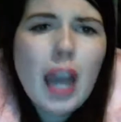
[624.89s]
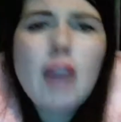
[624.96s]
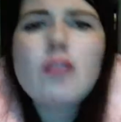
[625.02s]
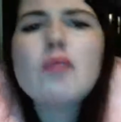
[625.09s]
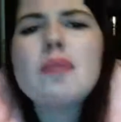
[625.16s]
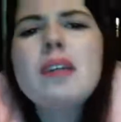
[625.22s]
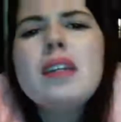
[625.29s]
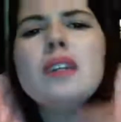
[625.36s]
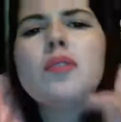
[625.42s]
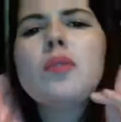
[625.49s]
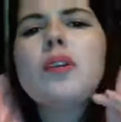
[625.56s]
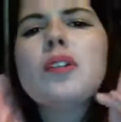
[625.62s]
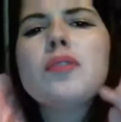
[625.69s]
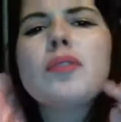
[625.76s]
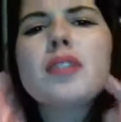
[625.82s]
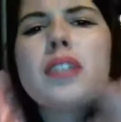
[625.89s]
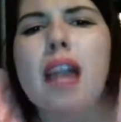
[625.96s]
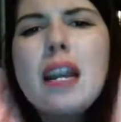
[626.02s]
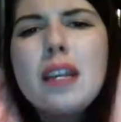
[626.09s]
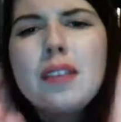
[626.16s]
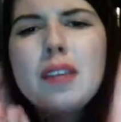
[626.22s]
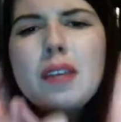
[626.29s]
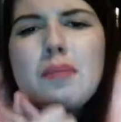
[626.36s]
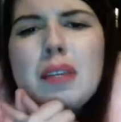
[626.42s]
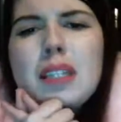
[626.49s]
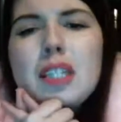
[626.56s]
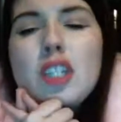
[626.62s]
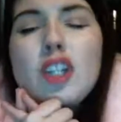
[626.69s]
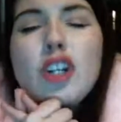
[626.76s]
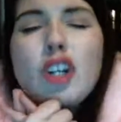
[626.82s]
However, being the world's first anything
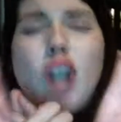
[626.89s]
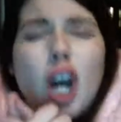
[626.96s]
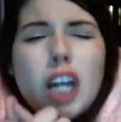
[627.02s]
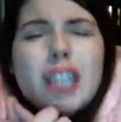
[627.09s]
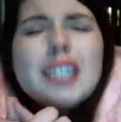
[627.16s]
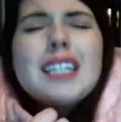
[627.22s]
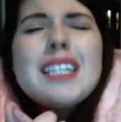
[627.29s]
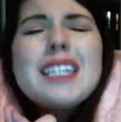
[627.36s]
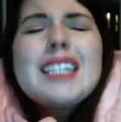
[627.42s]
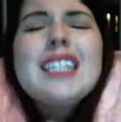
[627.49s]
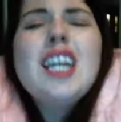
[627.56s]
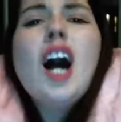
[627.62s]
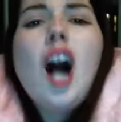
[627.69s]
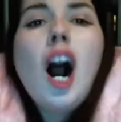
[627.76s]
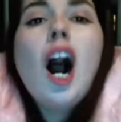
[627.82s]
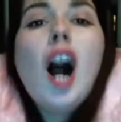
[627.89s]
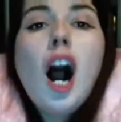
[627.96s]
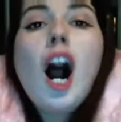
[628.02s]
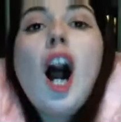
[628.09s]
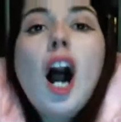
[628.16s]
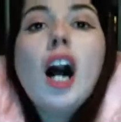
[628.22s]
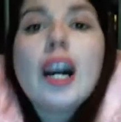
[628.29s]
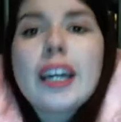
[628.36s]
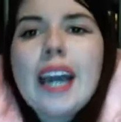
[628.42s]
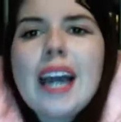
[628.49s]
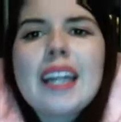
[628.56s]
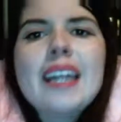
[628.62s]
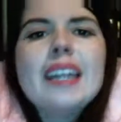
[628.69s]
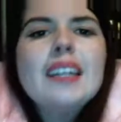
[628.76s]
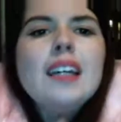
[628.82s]
means that you're gonna suck
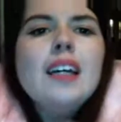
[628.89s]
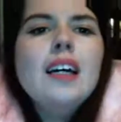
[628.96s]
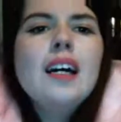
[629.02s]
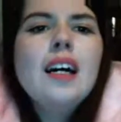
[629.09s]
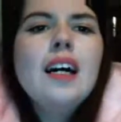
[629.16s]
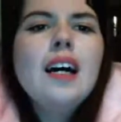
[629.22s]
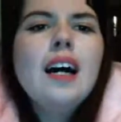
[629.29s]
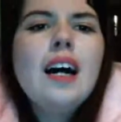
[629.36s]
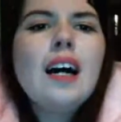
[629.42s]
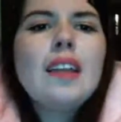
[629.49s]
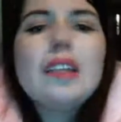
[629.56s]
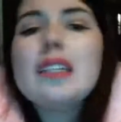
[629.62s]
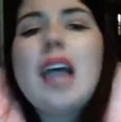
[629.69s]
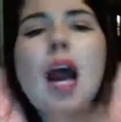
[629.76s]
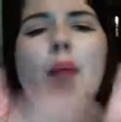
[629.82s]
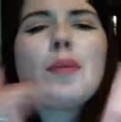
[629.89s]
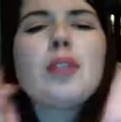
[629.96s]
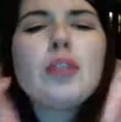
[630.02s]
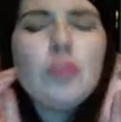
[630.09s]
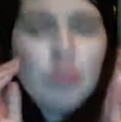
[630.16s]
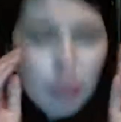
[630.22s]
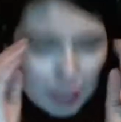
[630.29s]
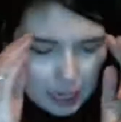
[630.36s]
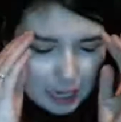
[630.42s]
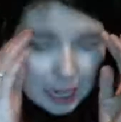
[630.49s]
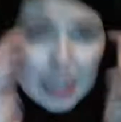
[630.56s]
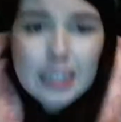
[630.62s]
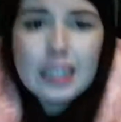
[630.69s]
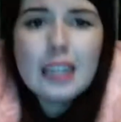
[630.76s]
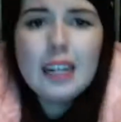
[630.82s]
at it. This absolute fucking
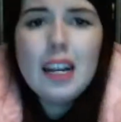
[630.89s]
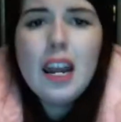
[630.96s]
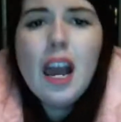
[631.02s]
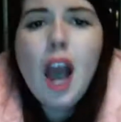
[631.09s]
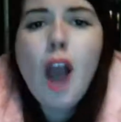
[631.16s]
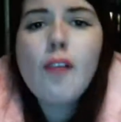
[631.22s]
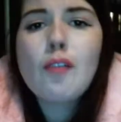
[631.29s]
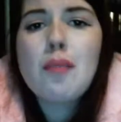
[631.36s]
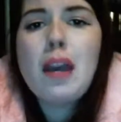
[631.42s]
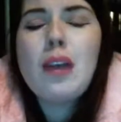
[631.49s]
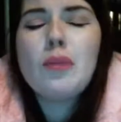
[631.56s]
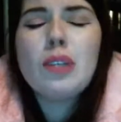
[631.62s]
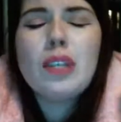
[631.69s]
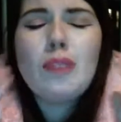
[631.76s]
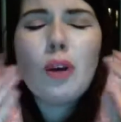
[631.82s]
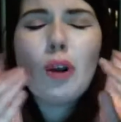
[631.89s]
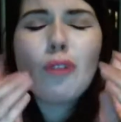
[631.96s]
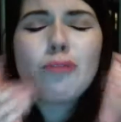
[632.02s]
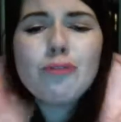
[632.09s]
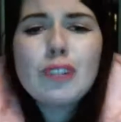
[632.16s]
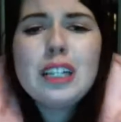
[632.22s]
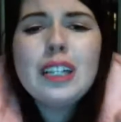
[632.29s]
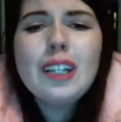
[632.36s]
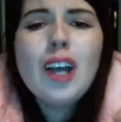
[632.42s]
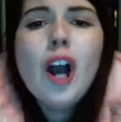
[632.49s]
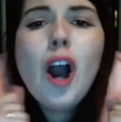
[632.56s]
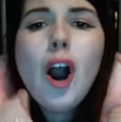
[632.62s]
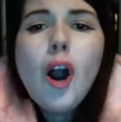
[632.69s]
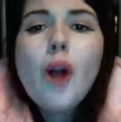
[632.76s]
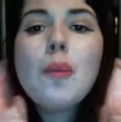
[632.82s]
idiot of a man would give out a real
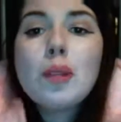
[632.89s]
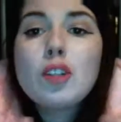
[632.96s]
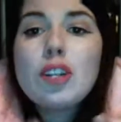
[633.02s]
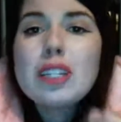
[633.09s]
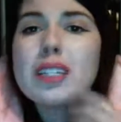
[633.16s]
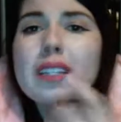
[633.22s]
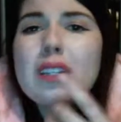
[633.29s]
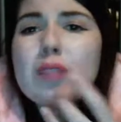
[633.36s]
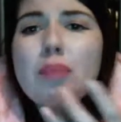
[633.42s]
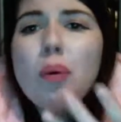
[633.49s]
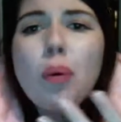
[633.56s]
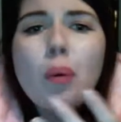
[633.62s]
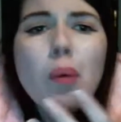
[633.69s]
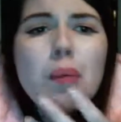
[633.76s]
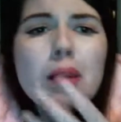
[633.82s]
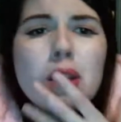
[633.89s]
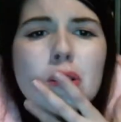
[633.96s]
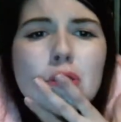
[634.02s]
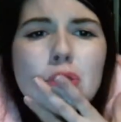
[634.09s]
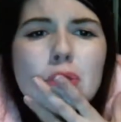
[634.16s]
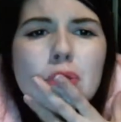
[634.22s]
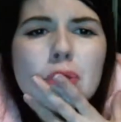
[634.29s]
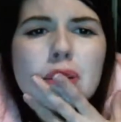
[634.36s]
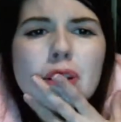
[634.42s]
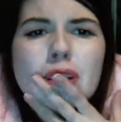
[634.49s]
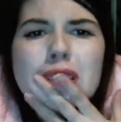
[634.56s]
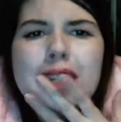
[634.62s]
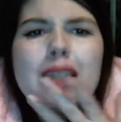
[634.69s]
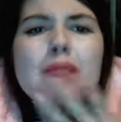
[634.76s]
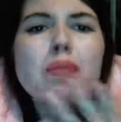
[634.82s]
home address to these poor women who
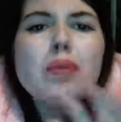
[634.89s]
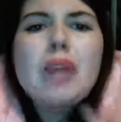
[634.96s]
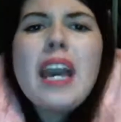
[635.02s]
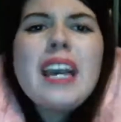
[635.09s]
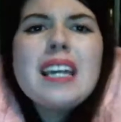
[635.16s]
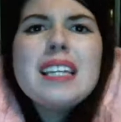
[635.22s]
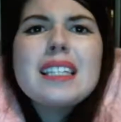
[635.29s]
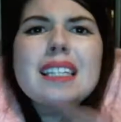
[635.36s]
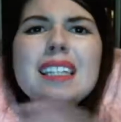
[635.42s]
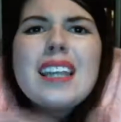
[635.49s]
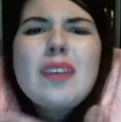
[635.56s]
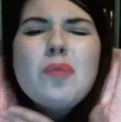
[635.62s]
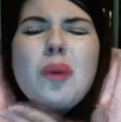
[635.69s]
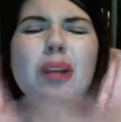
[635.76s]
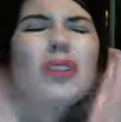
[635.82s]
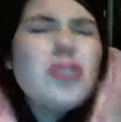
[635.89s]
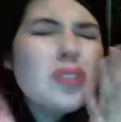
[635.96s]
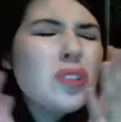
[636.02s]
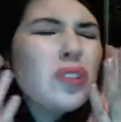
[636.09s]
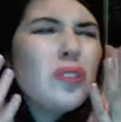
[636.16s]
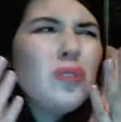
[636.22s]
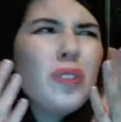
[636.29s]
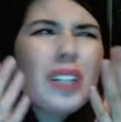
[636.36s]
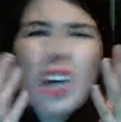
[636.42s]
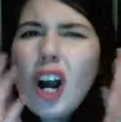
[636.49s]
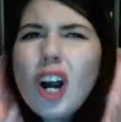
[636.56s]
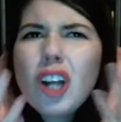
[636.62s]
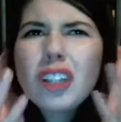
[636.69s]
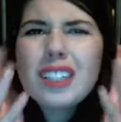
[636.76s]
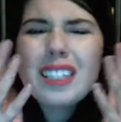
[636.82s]
started sending bouquets and get well soon
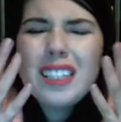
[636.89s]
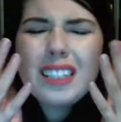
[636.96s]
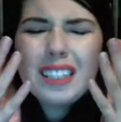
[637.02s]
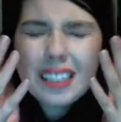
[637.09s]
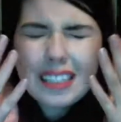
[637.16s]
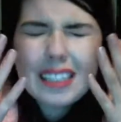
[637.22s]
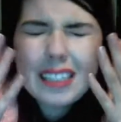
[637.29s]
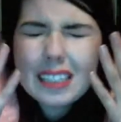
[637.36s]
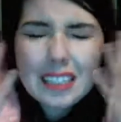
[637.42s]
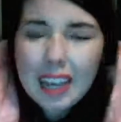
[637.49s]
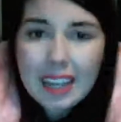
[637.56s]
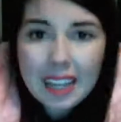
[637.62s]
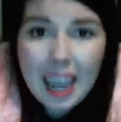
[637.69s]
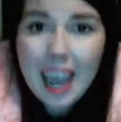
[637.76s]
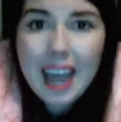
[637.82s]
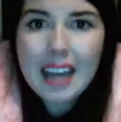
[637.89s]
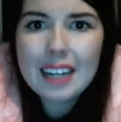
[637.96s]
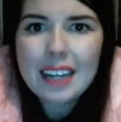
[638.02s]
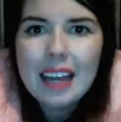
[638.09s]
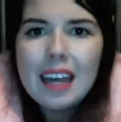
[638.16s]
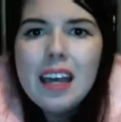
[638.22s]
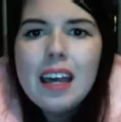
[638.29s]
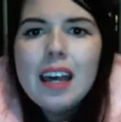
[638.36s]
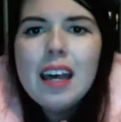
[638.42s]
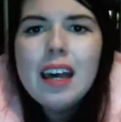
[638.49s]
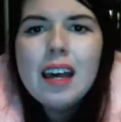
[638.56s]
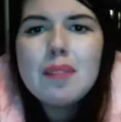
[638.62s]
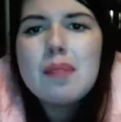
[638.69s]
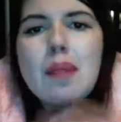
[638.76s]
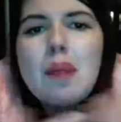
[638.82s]
cards to Diane. And
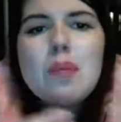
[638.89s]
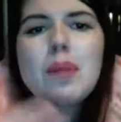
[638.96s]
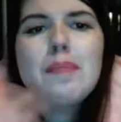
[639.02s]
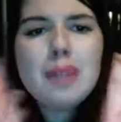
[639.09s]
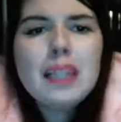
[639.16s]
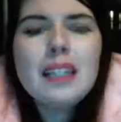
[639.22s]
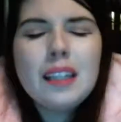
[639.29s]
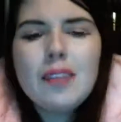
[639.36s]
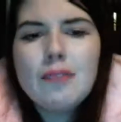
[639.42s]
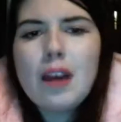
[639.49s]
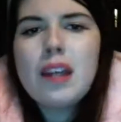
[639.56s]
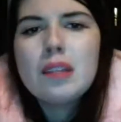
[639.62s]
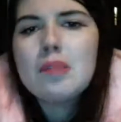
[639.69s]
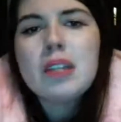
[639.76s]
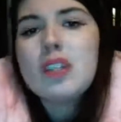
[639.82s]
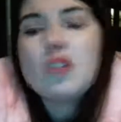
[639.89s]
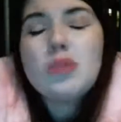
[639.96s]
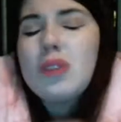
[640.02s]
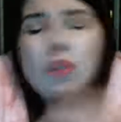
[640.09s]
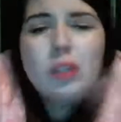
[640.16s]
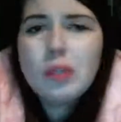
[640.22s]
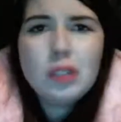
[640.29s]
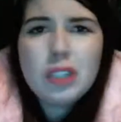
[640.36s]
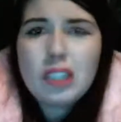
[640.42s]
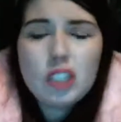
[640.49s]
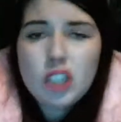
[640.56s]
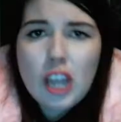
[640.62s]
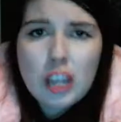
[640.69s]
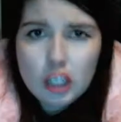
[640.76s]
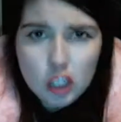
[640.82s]
my mom would immediately find them because she was the only one who did
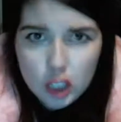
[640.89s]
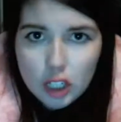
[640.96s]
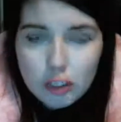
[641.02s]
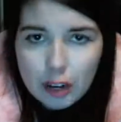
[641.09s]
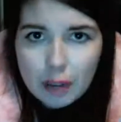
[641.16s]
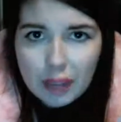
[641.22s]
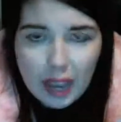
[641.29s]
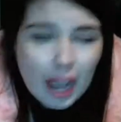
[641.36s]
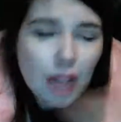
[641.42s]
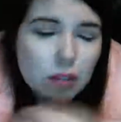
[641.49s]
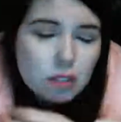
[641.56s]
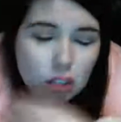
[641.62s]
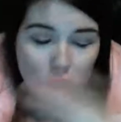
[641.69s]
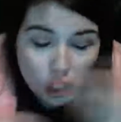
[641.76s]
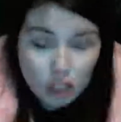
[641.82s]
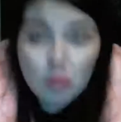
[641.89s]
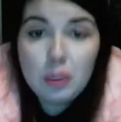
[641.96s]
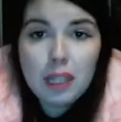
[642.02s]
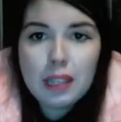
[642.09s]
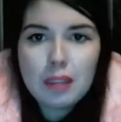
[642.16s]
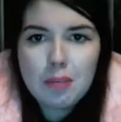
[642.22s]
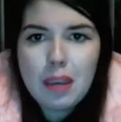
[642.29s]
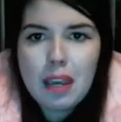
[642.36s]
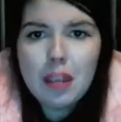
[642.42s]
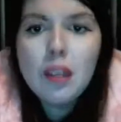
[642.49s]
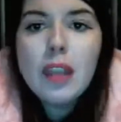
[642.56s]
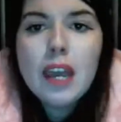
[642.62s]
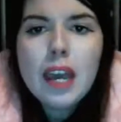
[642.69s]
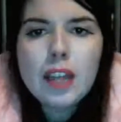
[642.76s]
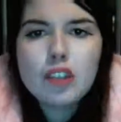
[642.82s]
jack shit around the house. So she would get the
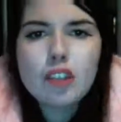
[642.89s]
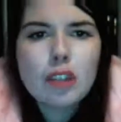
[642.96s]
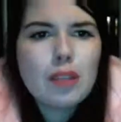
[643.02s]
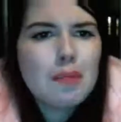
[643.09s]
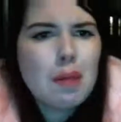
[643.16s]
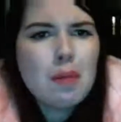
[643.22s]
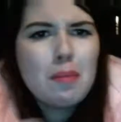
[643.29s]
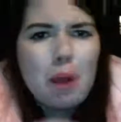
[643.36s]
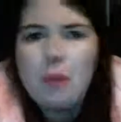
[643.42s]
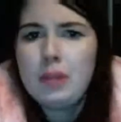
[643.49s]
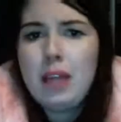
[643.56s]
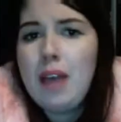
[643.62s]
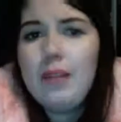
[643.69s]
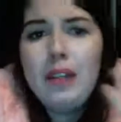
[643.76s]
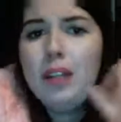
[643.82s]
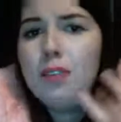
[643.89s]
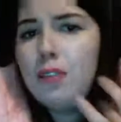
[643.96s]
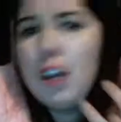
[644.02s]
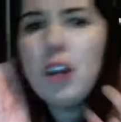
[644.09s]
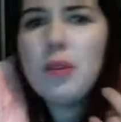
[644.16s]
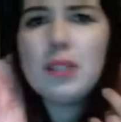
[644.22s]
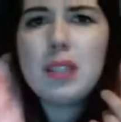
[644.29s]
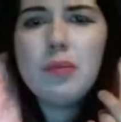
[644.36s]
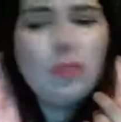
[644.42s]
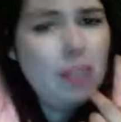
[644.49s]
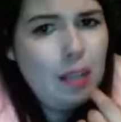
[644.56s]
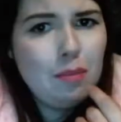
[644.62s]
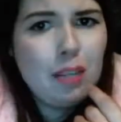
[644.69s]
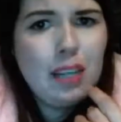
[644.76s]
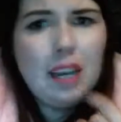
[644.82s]
mail, and she thought that maybe Bob was having an affair with someone
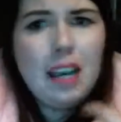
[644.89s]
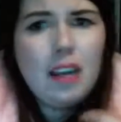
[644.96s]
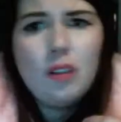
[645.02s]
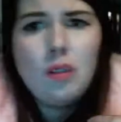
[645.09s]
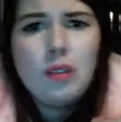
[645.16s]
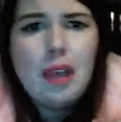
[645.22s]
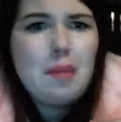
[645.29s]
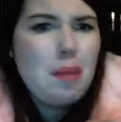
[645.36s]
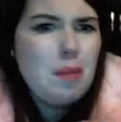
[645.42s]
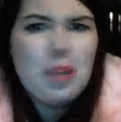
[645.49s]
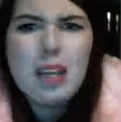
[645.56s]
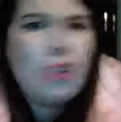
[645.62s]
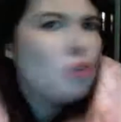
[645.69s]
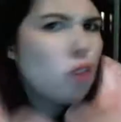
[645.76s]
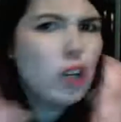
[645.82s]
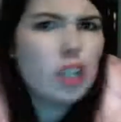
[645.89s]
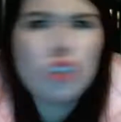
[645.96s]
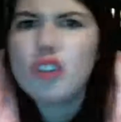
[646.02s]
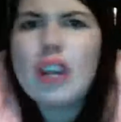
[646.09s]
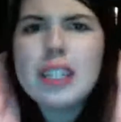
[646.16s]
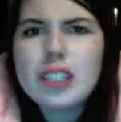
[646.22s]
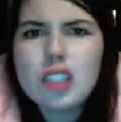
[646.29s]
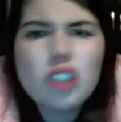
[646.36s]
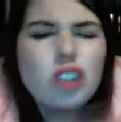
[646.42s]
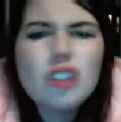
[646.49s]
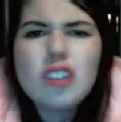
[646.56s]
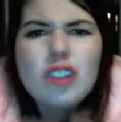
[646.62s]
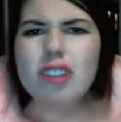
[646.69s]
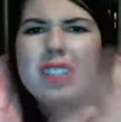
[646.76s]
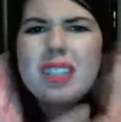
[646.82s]
named Diane, or that maybe they had the wrong address
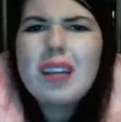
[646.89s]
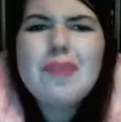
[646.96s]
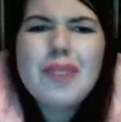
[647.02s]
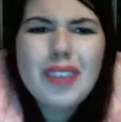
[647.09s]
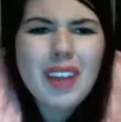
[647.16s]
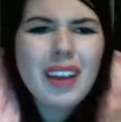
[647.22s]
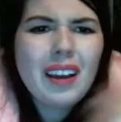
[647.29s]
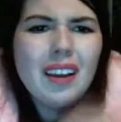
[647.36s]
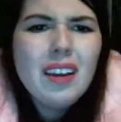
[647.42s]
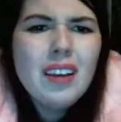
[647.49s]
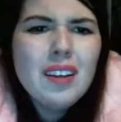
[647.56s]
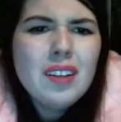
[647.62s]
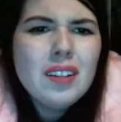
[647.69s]
or something.